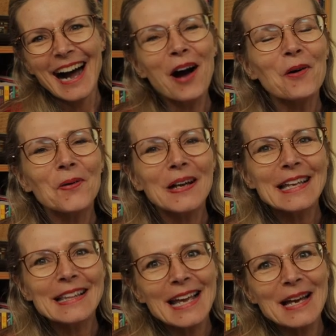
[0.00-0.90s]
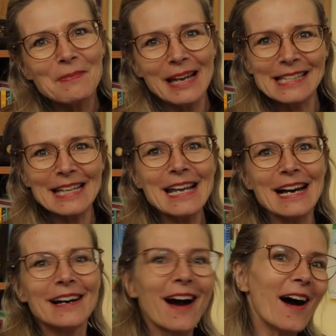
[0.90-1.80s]
Ahoy there, matey.
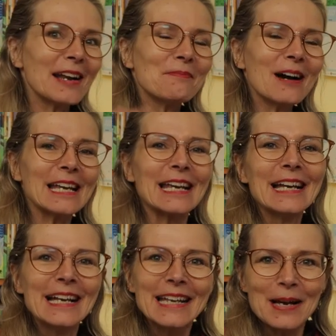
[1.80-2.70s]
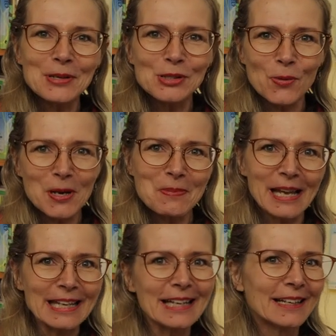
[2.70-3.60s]
Haere mai, come and join
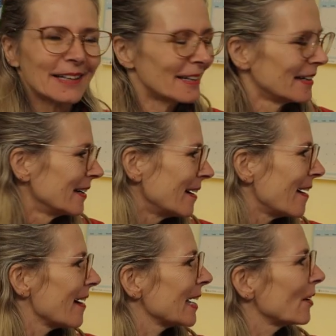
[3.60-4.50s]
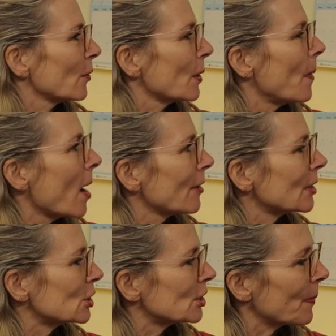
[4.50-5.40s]
me. I got the
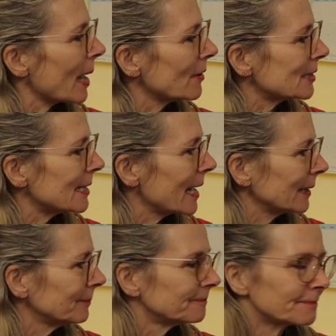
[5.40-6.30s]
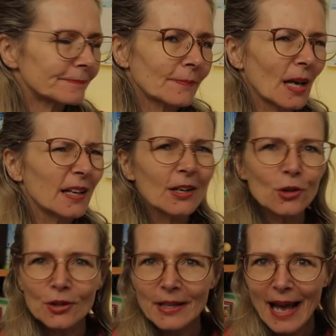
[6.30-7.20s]
pirate ship out today, and I
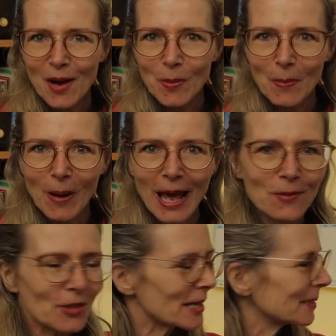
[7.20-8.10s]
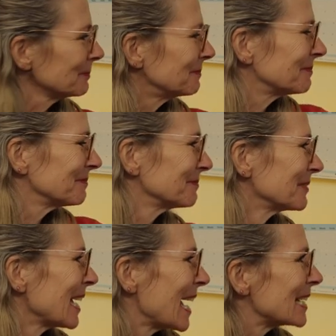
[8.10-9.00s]
couldn't help but play with it.
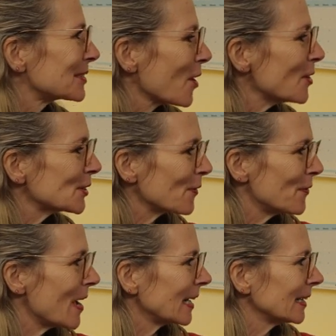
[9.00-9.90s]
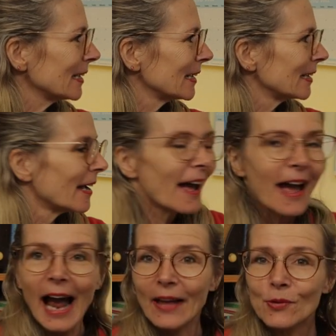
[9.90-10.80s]
It was lots of fun.
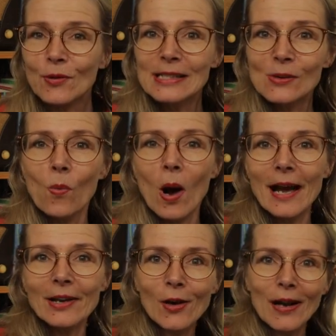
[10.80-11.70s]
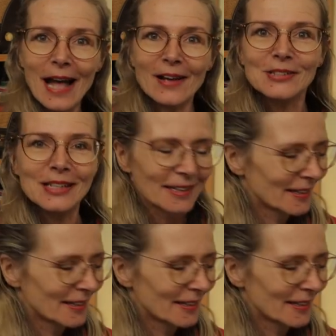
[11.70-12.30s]
And the reason why I got it out?